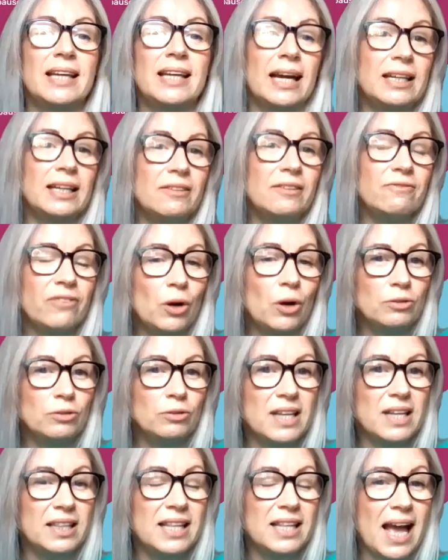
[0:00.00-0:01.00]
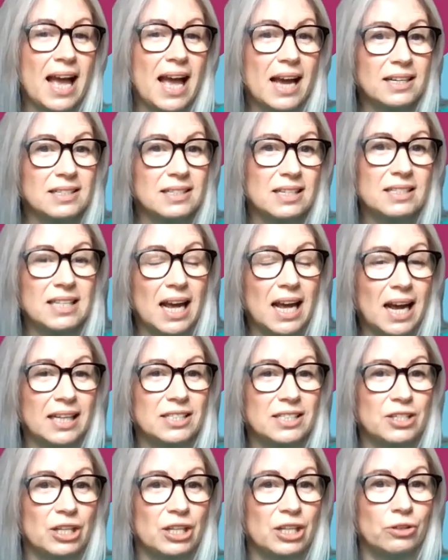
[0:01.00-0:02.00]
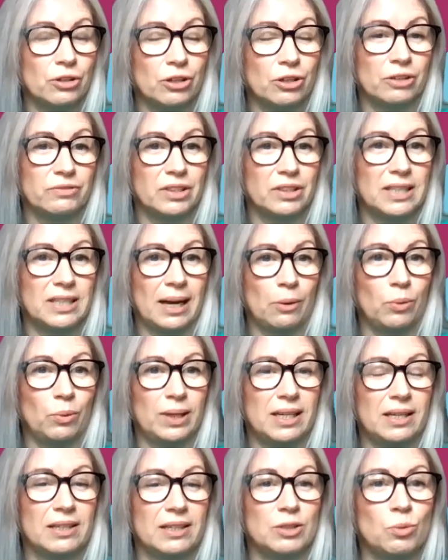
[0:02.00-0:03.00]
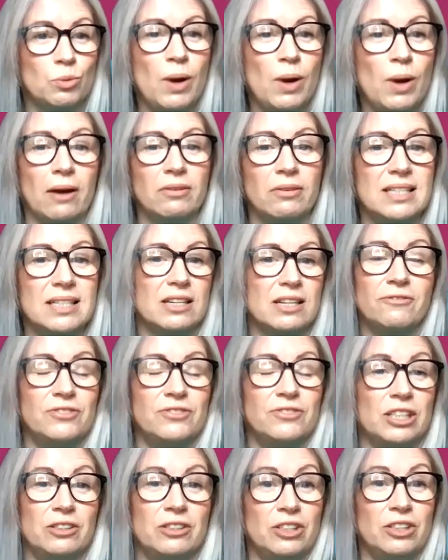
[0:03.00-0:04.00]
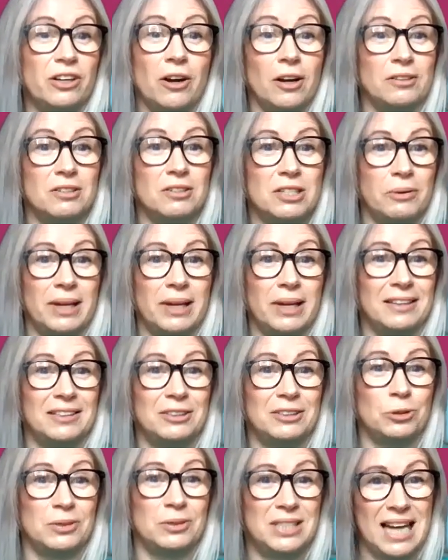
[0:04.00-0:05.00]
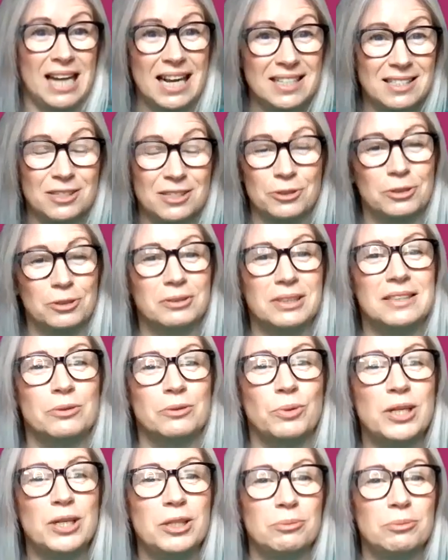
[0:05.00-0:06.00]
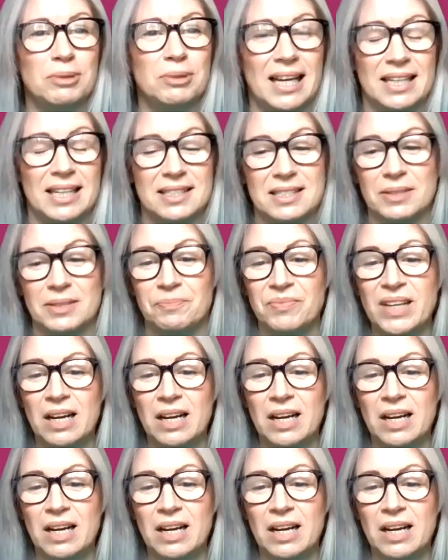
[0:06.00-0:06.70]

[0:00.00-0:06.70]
get involved in the exercise that you covered that week as well, because often you can't do it at your desk or in the workplace.